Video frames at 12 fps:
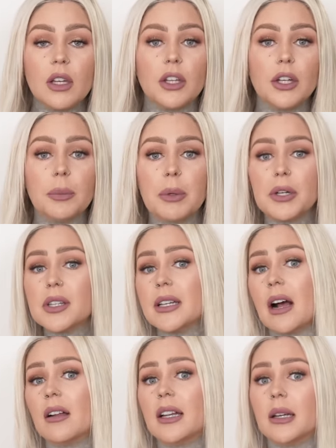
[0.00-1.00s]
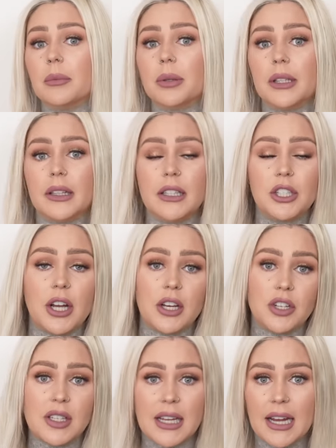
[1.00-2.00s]
your personality completely
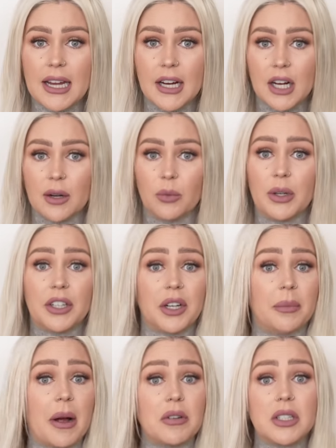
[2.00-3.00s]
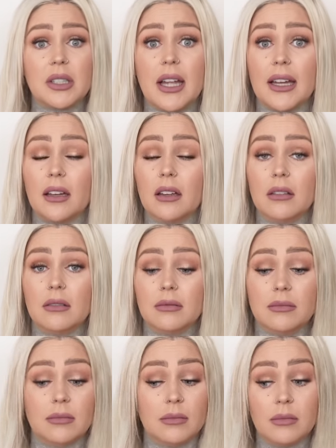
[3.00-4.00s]
changes. I hear when you're about to like
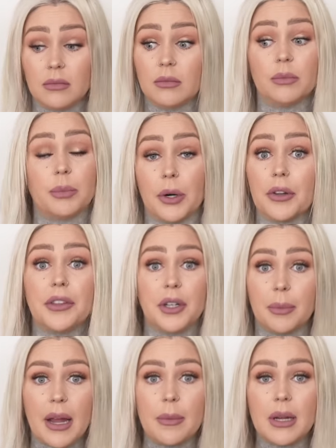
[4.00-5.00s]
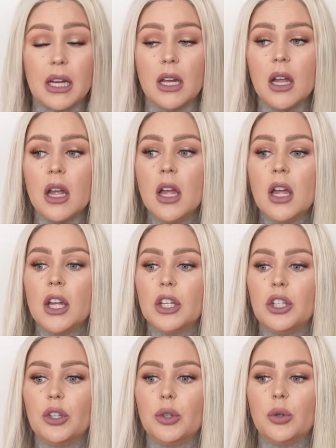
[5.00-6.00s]
birth your baby
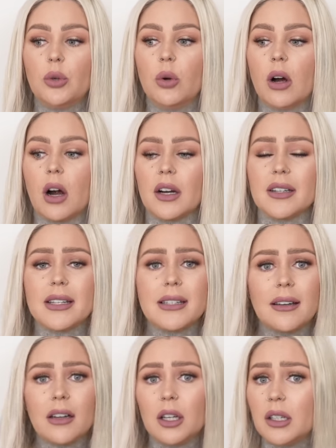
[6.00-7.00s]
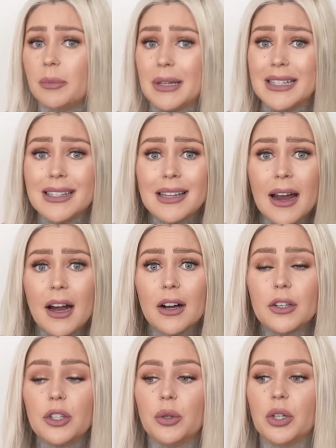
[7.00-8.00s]
you are could be
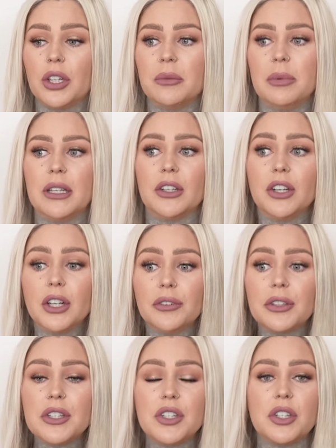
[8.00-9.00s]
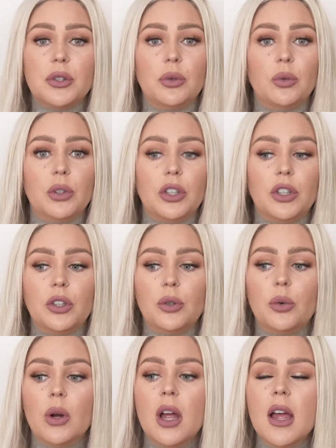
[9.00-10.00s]
scared, you could be nervous, you
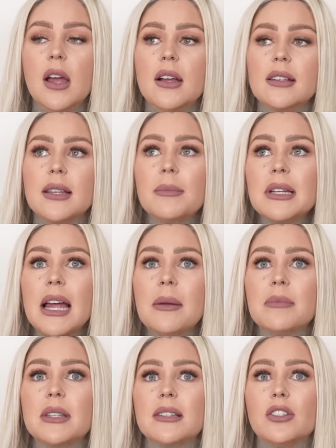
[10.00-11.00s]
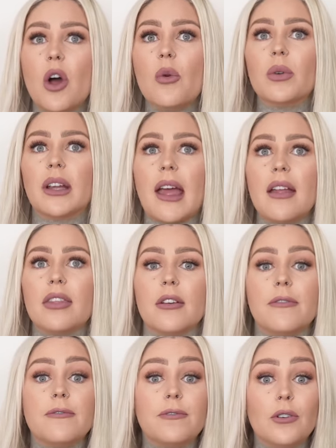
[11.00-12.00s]
you sometimes don't get
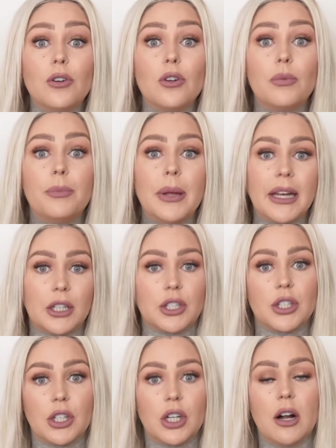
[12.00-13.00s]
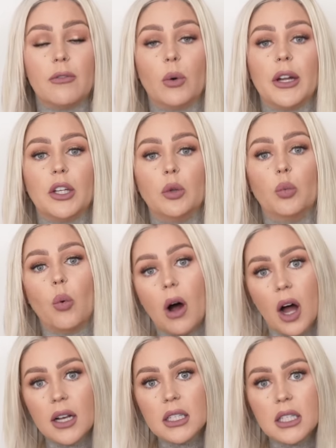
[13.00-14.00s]
the full picture of what you
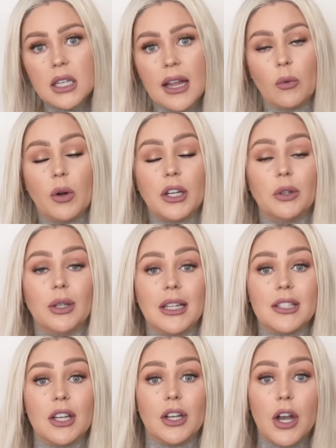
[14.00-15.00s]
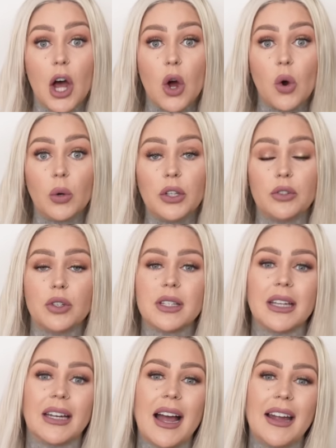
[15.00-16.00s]
want and what you need to know. You
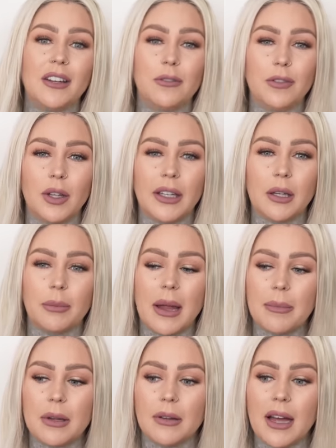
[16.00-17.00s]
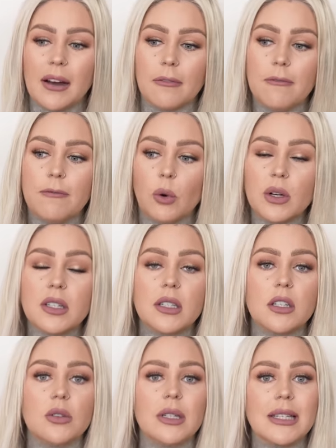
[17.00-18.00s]
just get kind you feel like you might be kind of forced
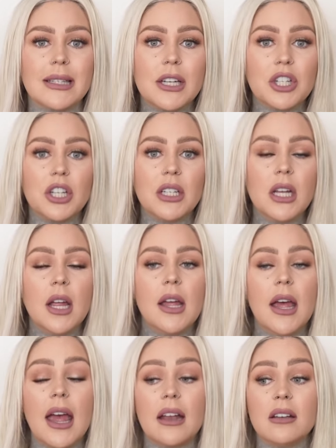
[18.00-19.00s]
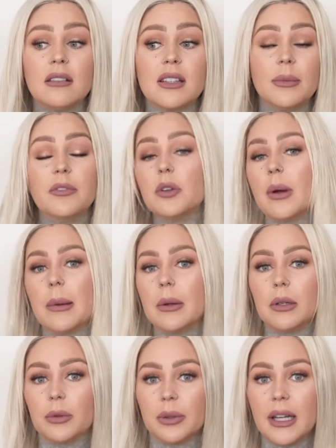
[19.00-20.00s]
into a decision. And some of you might be
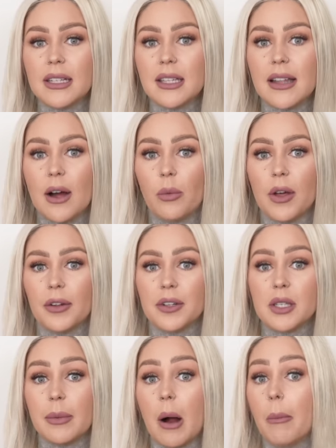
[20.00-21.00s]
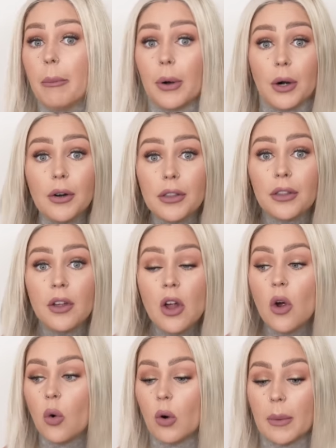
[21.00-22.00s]
able to relate to that whether it's about birth
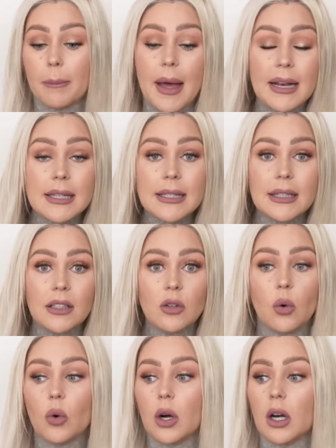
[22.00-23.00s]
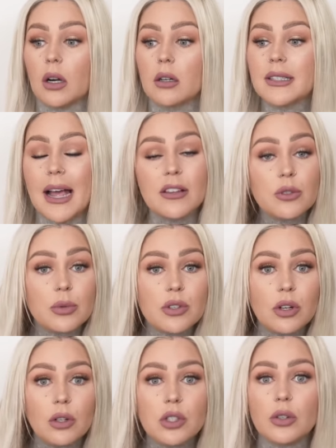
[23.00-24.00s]
or medicine or test
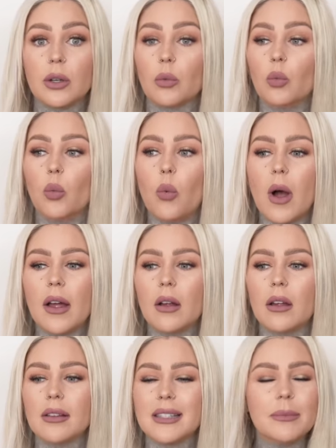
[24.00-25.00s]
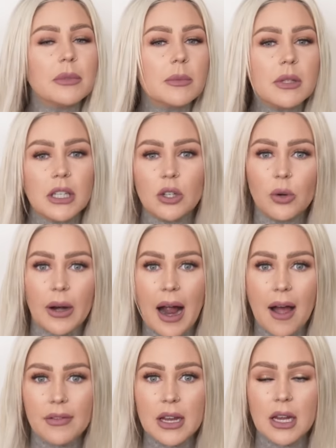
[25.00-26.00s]
results or what symptoms that you are
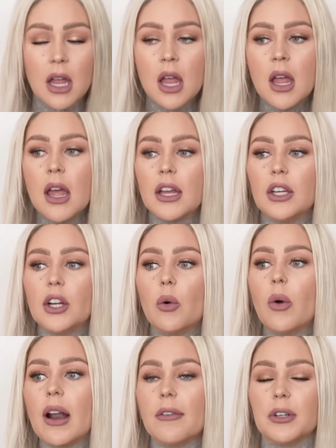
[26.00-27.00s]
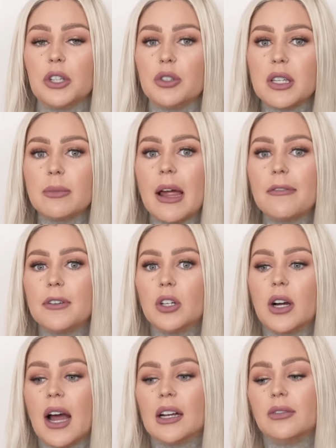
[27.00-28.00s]
having, you know, whatever. You just might
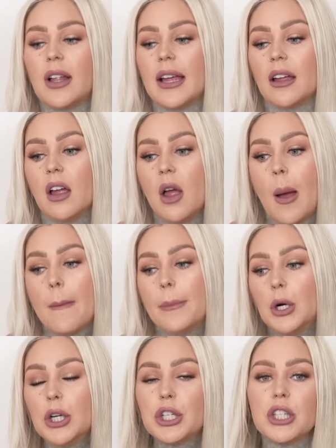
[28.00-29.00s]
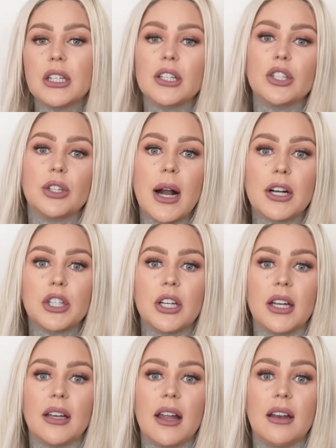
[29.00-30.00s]
feel kind of like pushed in a
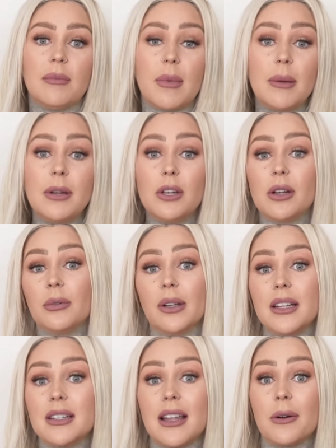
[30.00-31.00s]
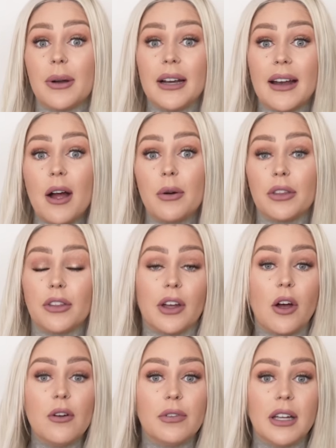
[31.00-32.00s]
direction. And maybe you can relate to that right now with the
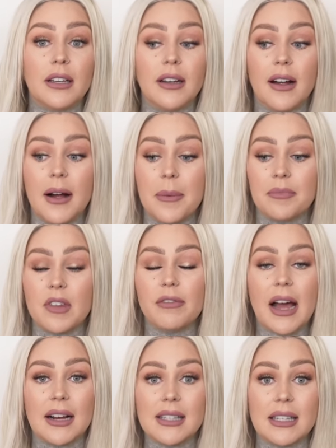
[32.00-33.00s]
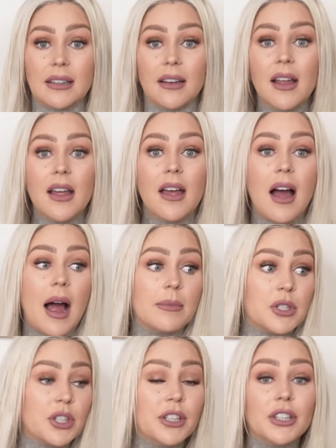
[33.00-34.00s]
COVID um, vaccine.
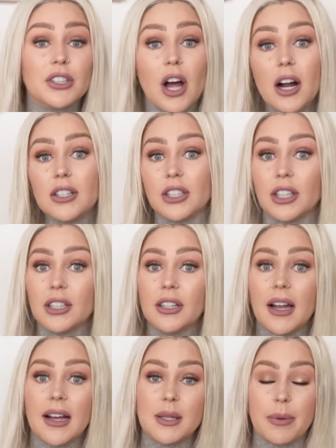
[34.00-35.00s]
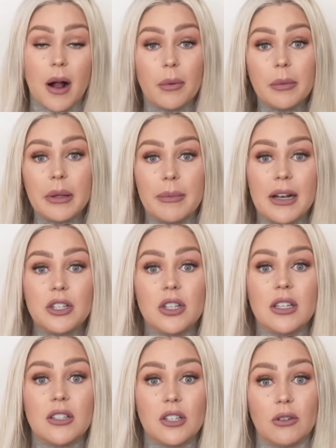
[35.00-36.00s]
I'm sure your doctor has probably
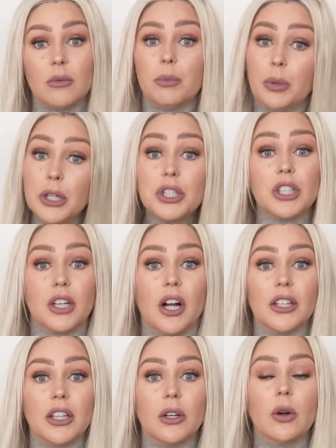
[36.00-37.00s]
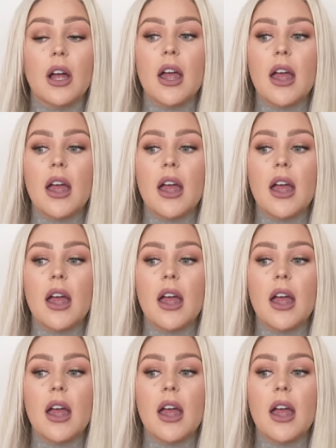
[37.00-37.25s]
mentioned it to you and pushed it on you.